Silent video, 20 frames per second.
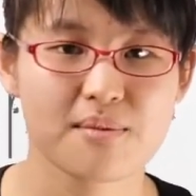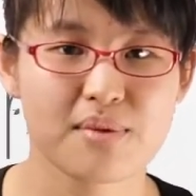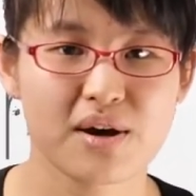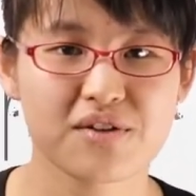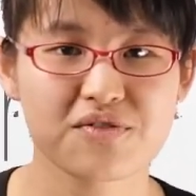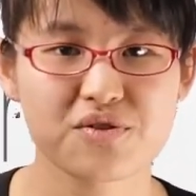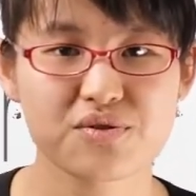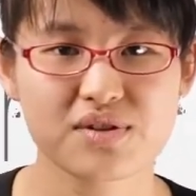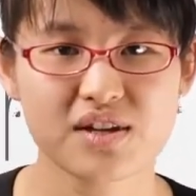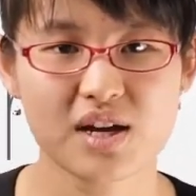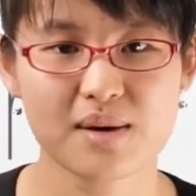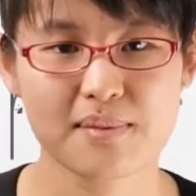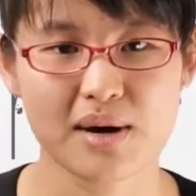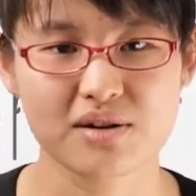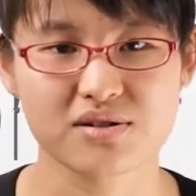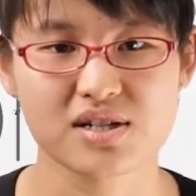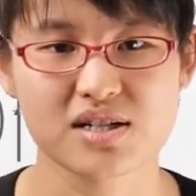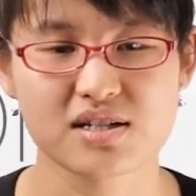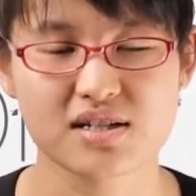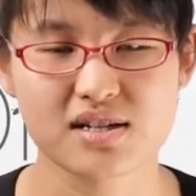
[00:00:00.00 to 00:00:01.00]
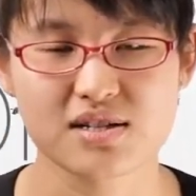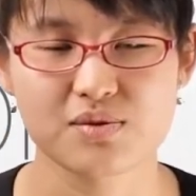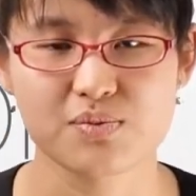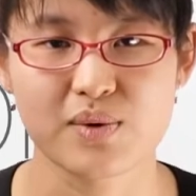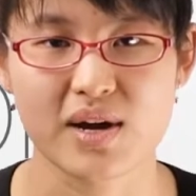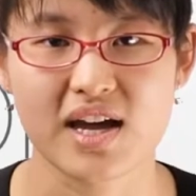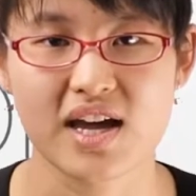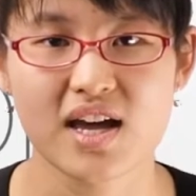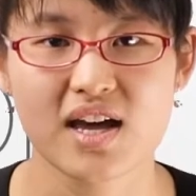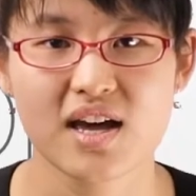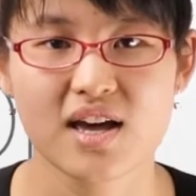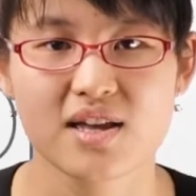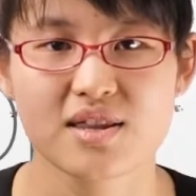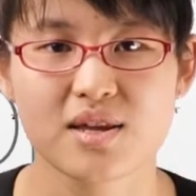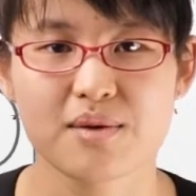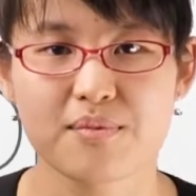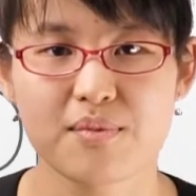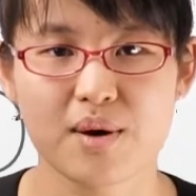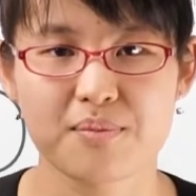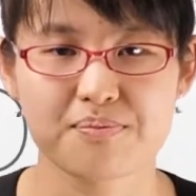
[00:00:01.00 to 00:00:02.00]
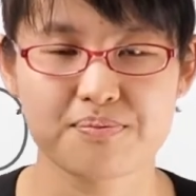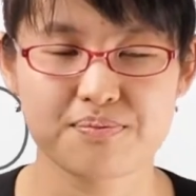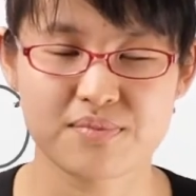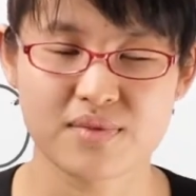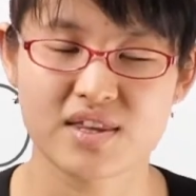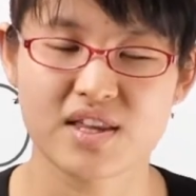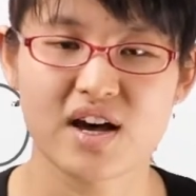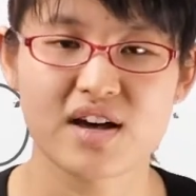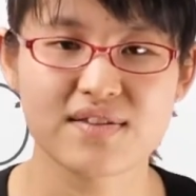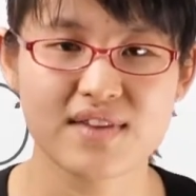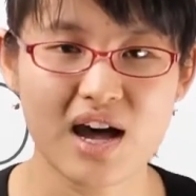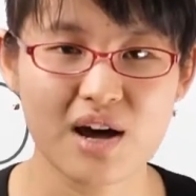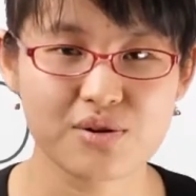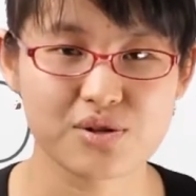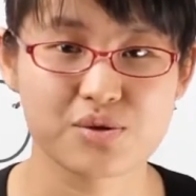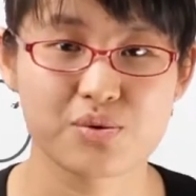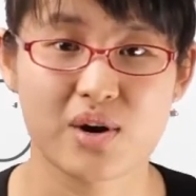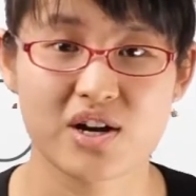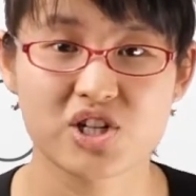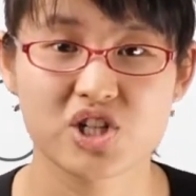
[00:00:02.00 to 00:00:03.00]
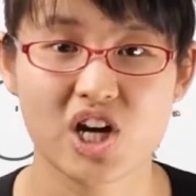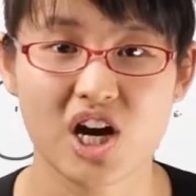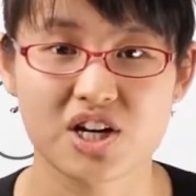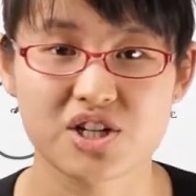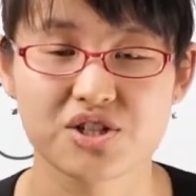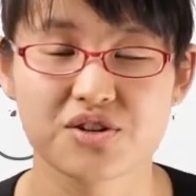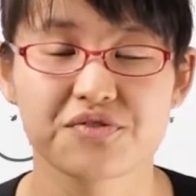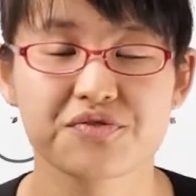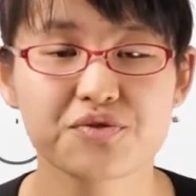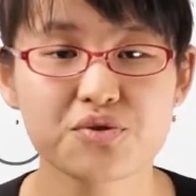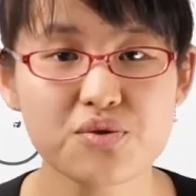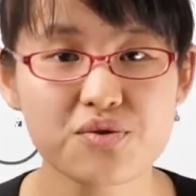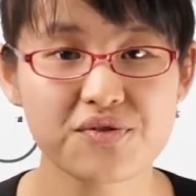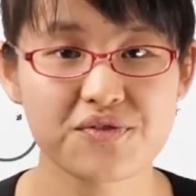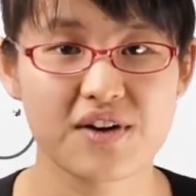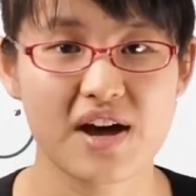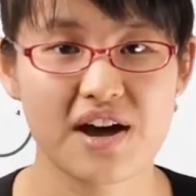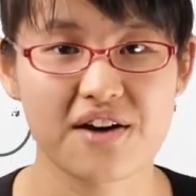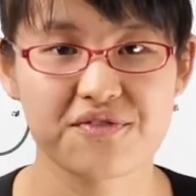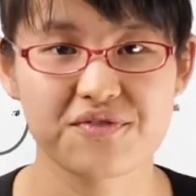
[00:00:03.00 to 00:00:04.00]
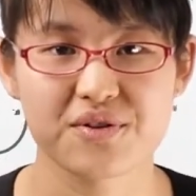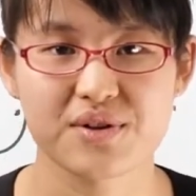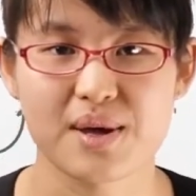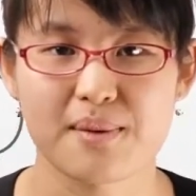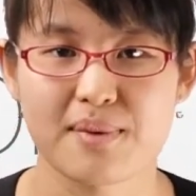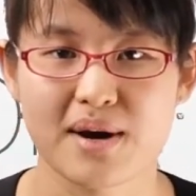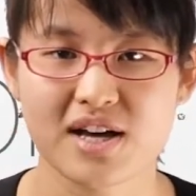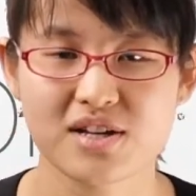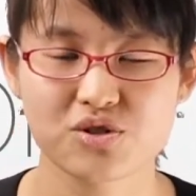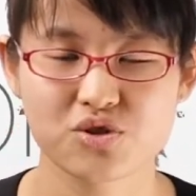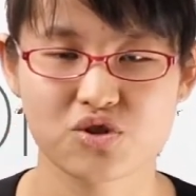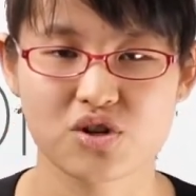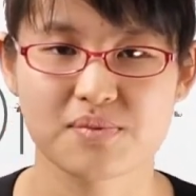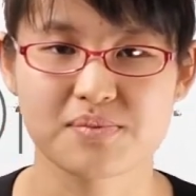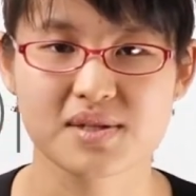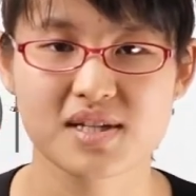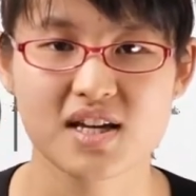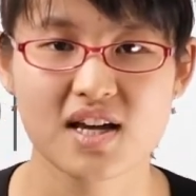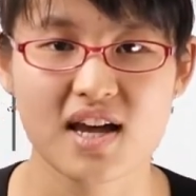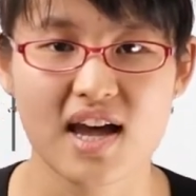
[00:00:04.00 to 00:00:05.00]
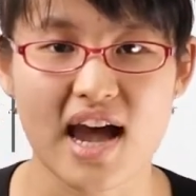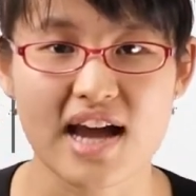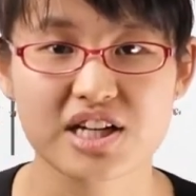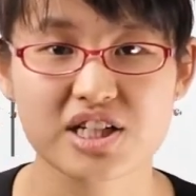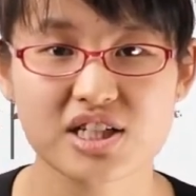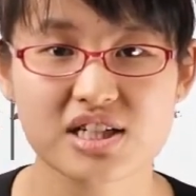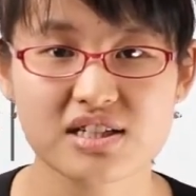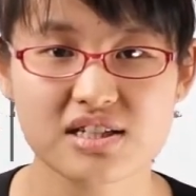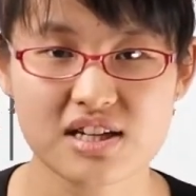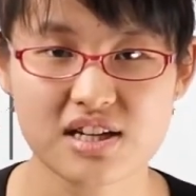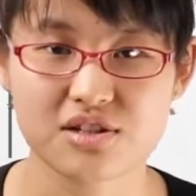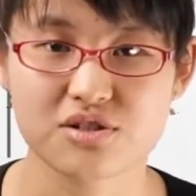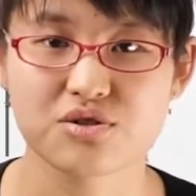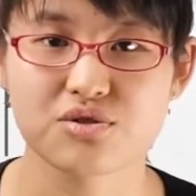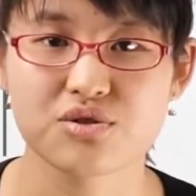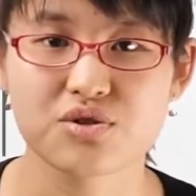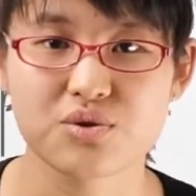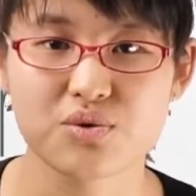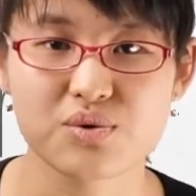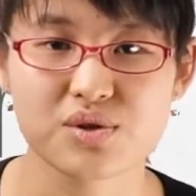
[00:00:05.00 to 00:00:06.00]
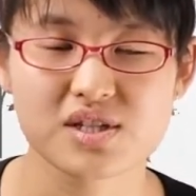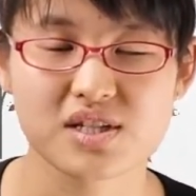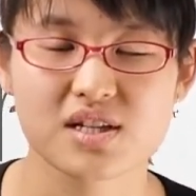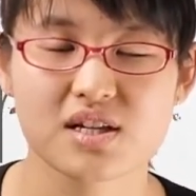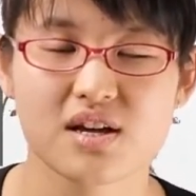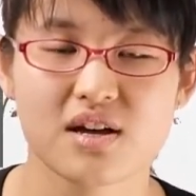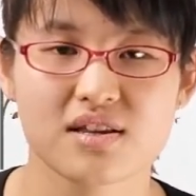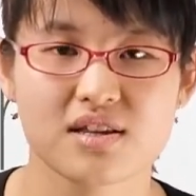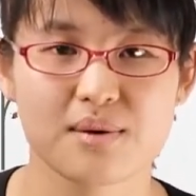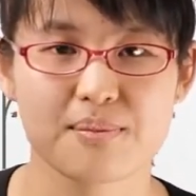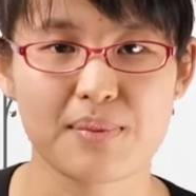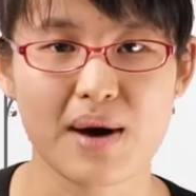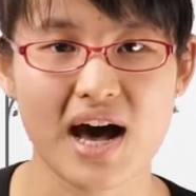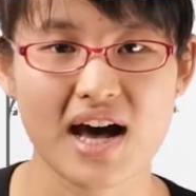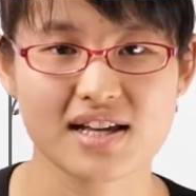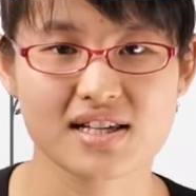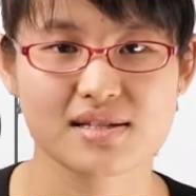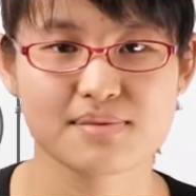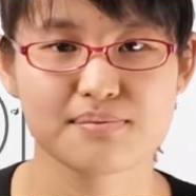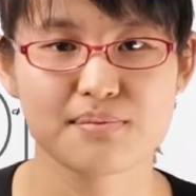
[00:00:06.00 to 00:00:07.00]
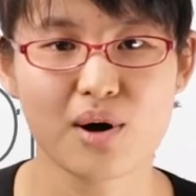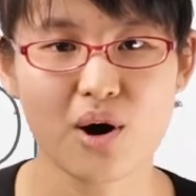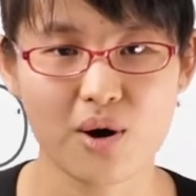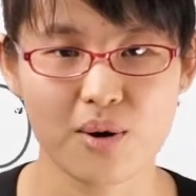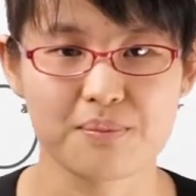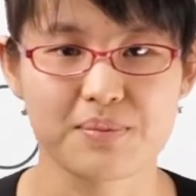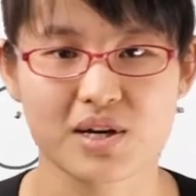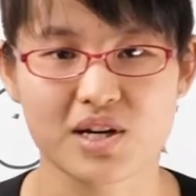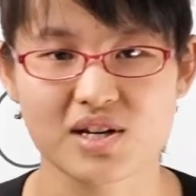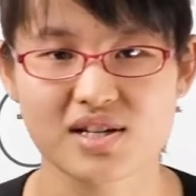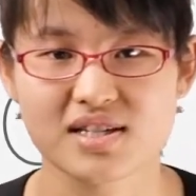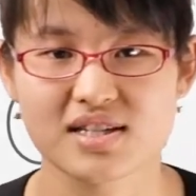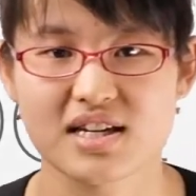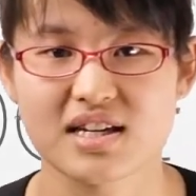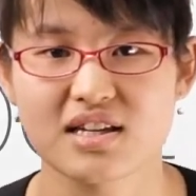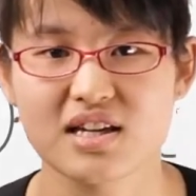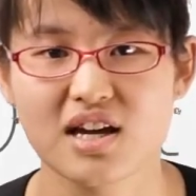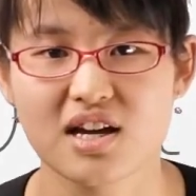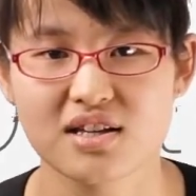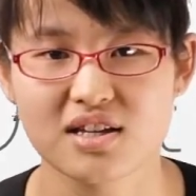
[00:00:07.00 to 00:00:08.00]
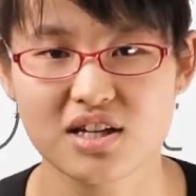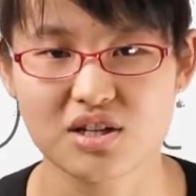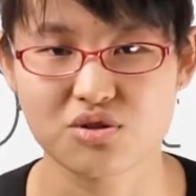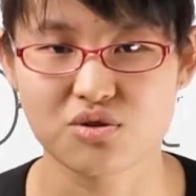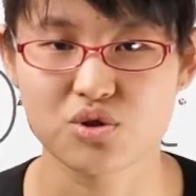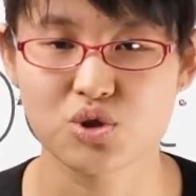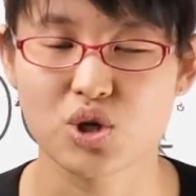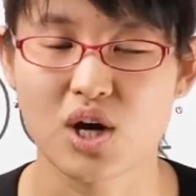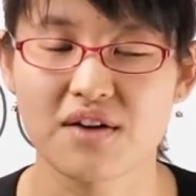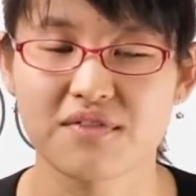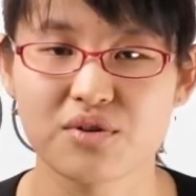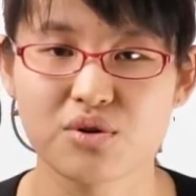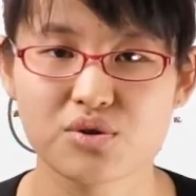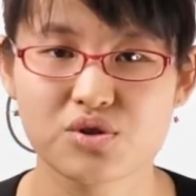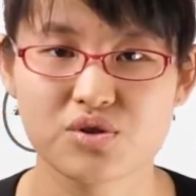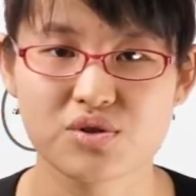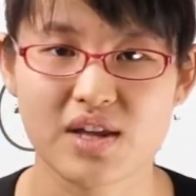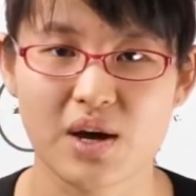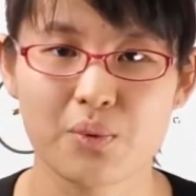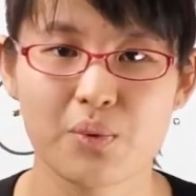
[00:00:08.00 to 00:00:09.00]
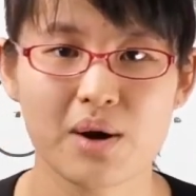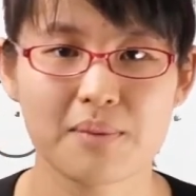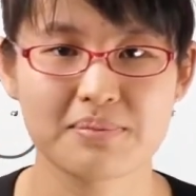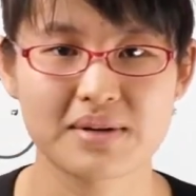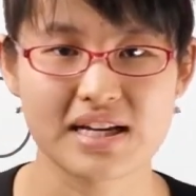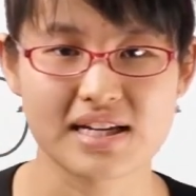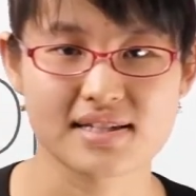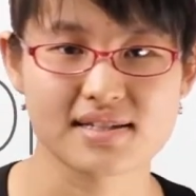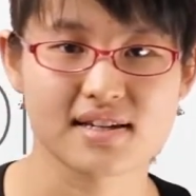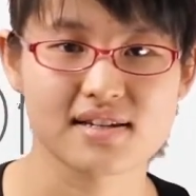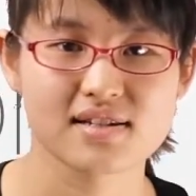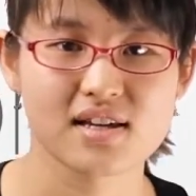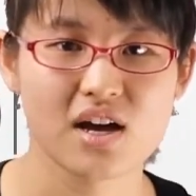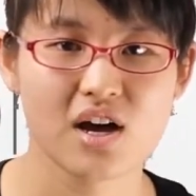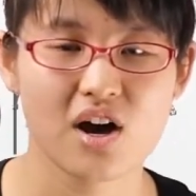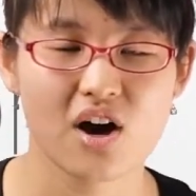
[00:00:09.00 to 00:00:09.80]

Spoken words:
But if you think about it this way, the adults who are charged the full fare for their bus trips actually need to use the bus more because they need to travel to their workplaces.